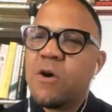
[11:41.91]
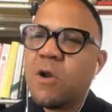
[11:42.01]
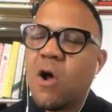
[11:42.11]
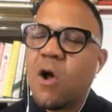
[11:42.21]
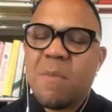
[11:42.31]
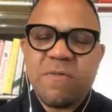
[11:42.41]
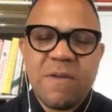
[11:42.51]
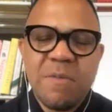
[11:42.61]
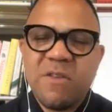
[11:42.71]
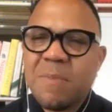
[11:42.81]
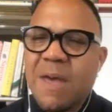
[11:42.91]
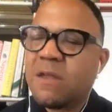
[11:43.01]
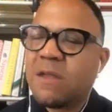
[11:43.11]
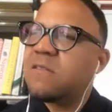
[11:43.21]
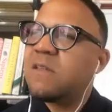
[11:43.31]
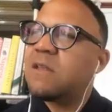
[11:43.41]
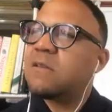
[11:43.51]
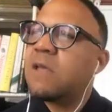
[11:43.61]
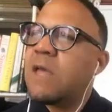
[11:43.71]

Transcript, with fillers: All my family's back in the States.